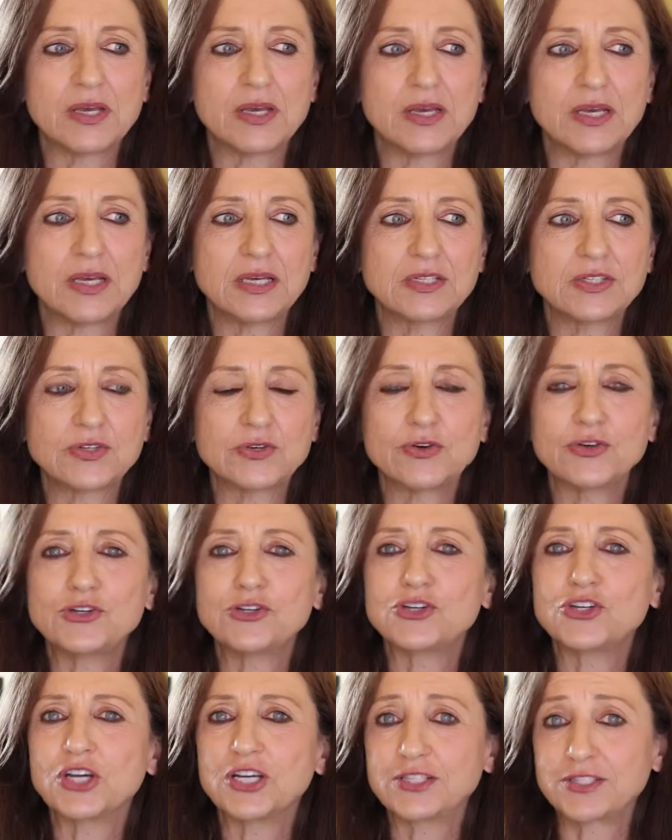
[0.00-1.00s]
is
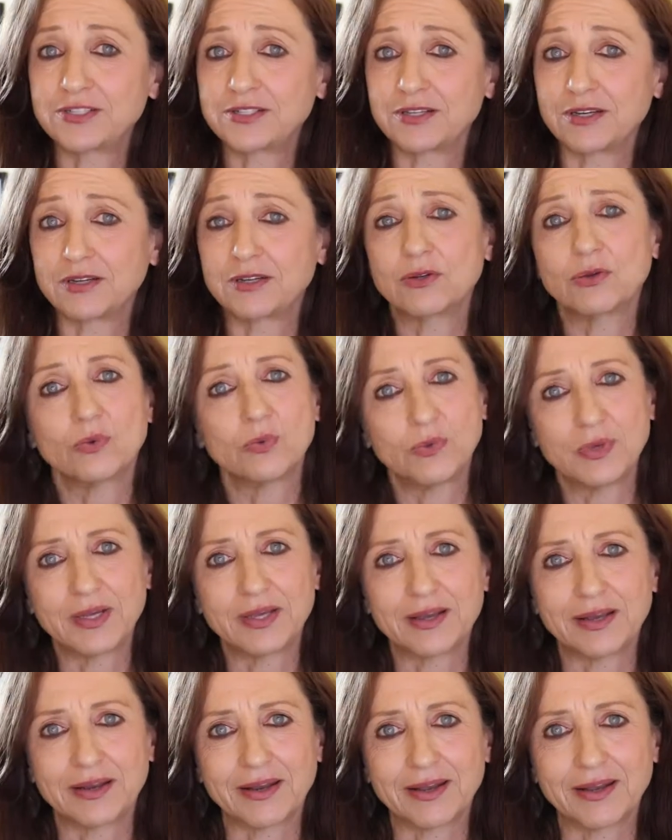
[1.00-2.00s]
congested, we
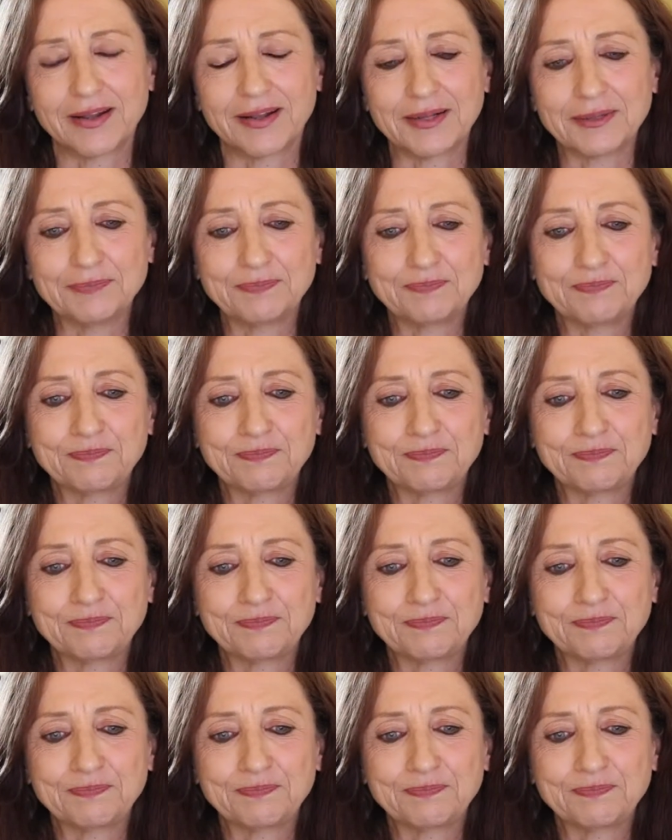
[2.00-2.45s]
get ill.